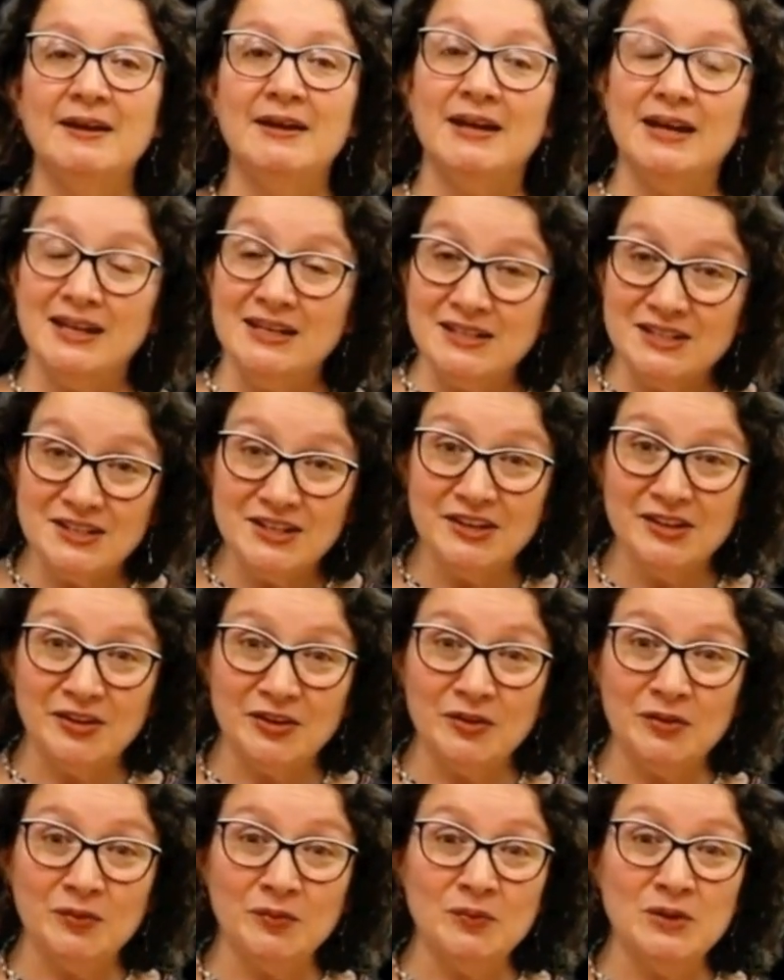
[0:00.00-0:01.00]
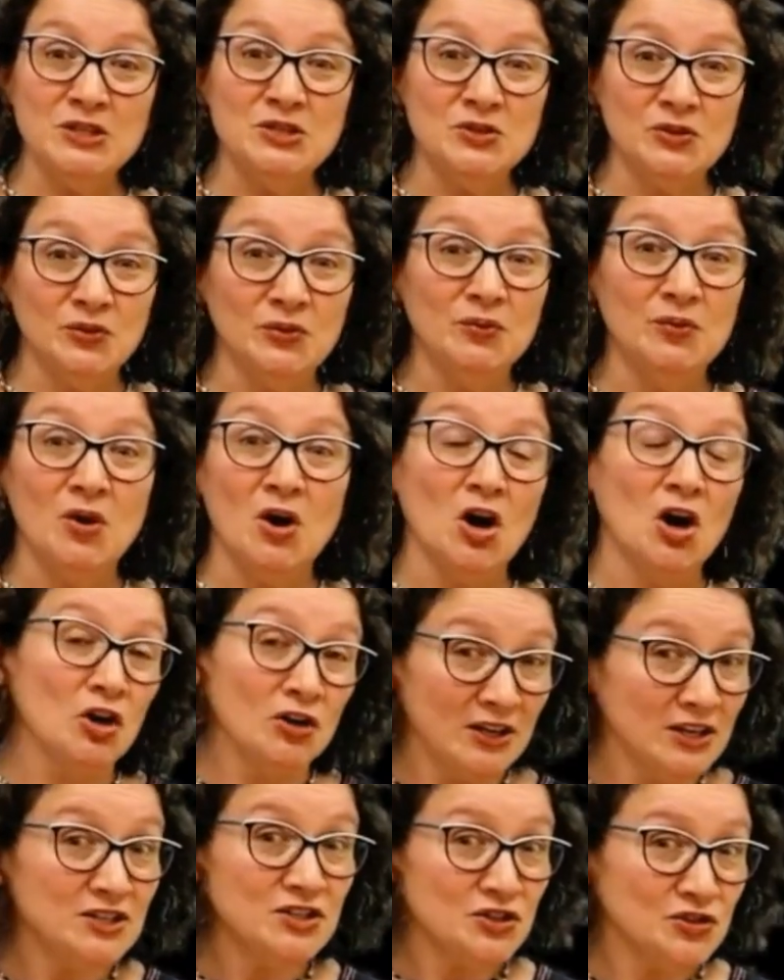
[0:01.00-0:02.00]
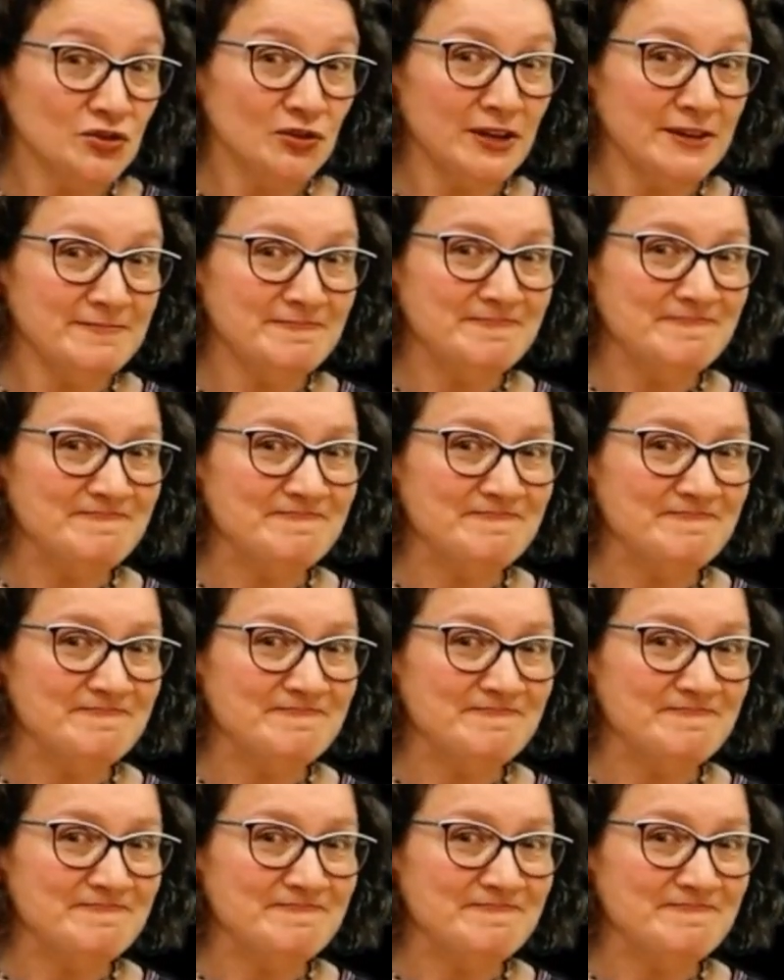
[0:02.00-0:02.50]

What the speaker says: until we do art history.